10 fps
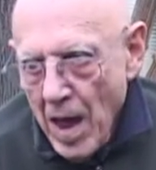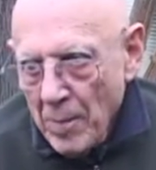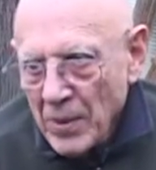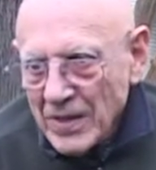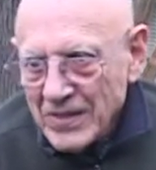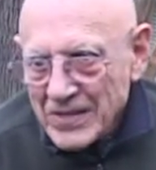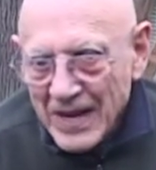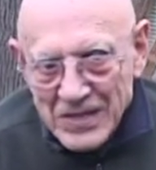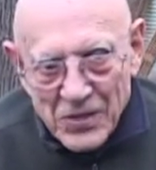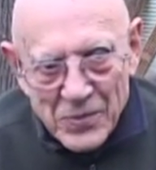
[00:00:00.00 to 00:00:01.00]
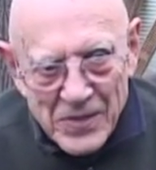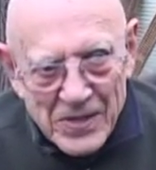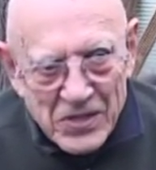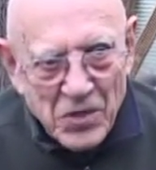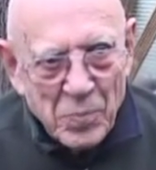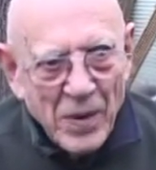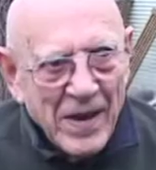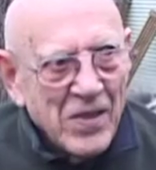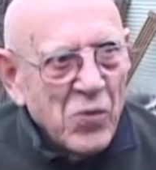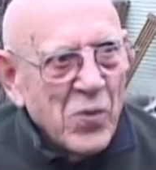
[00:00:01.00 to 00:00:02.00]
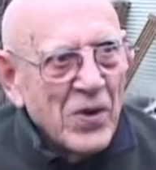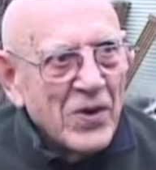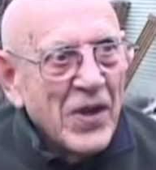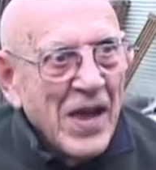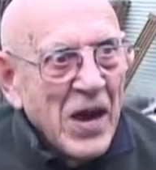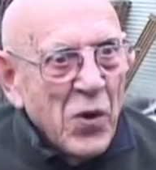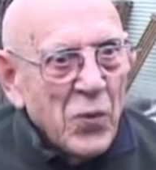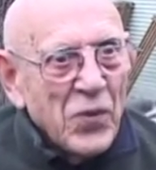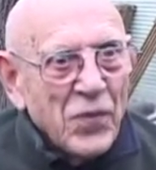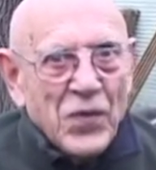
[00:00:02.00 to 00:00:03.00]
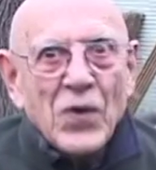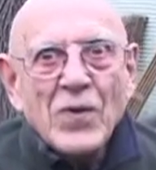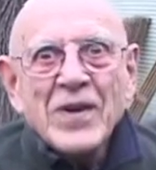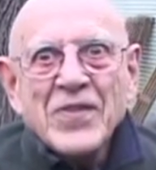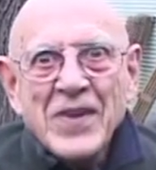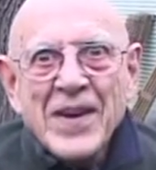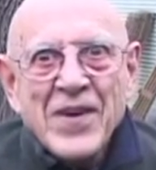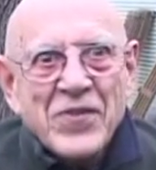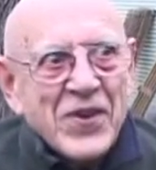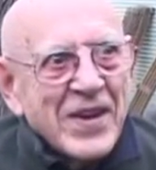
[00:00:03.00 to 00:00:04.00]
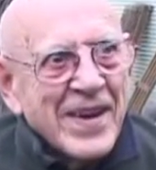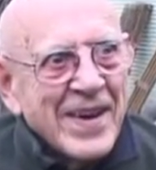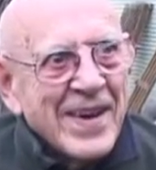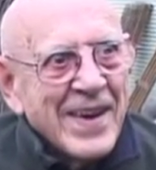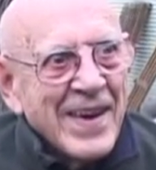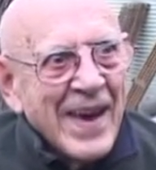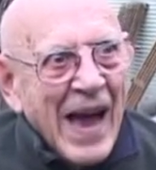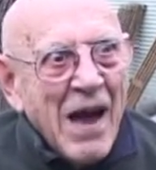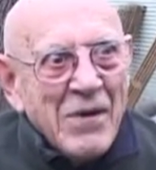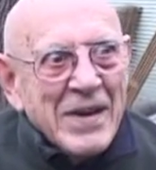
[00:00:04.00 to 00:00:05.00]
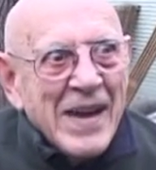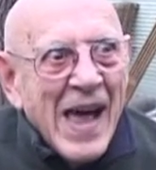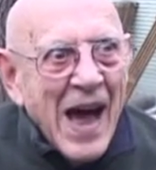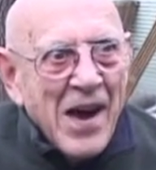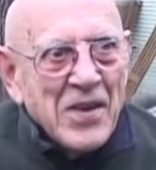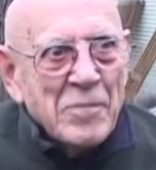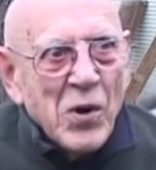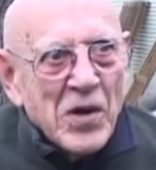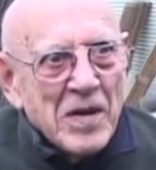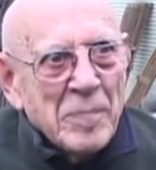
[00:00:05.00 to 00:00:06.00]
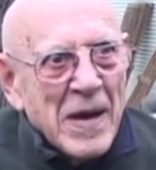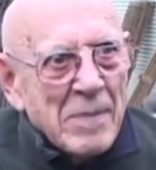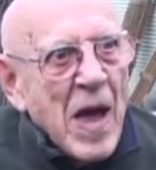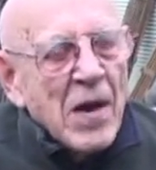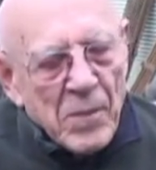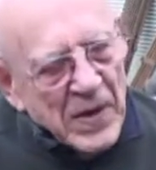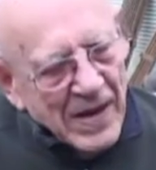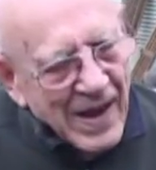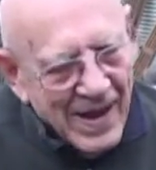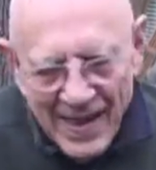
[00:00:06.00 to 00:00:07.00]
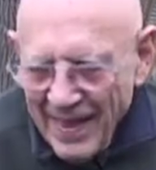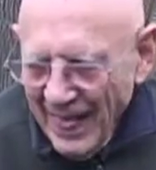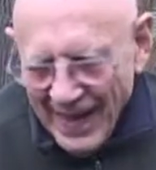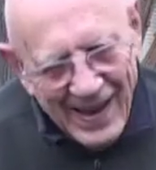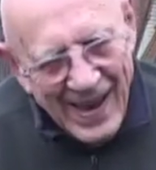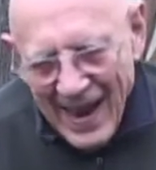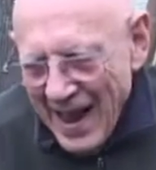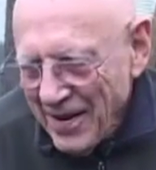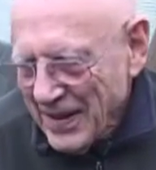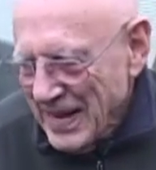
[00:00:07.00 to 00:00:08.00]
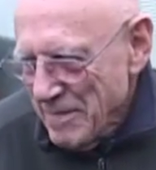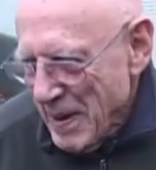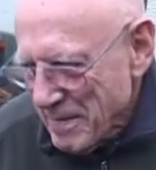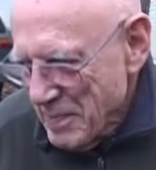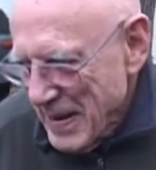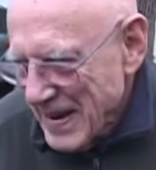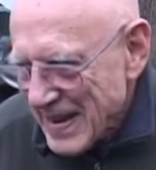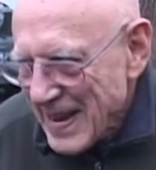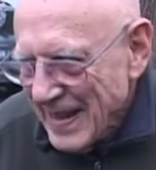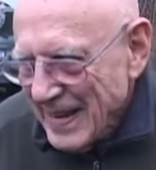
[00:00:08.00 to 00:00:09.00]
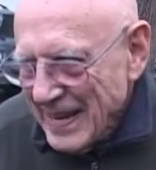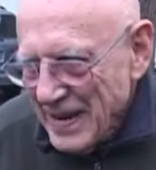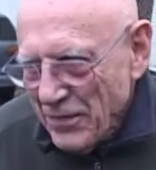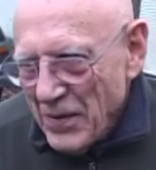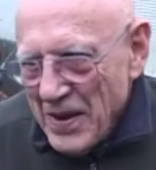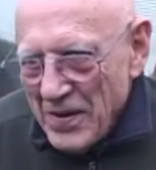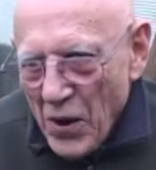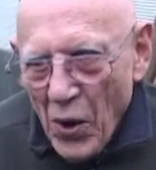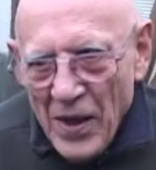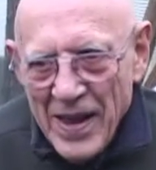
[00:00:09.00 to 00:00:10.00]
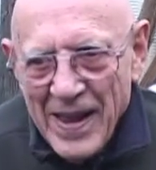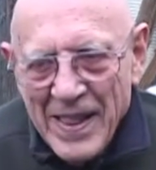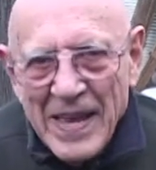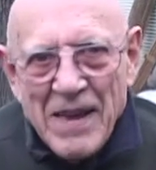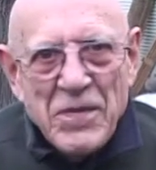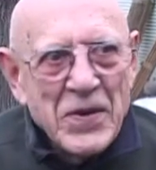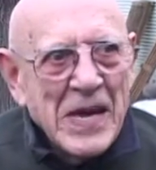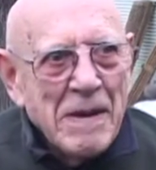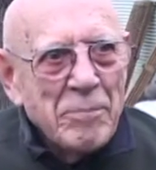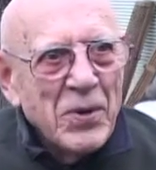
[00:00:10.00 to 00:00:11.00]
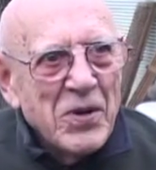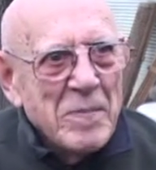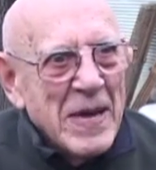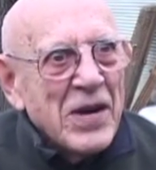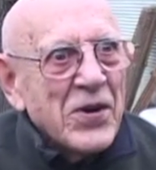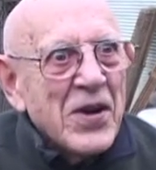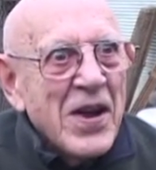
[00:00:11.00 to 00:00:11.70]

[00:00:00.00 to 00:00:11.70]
Because Tesla is going to supply the world with fuelless energy. How can Morgan make? How can he make money if you can't put a meter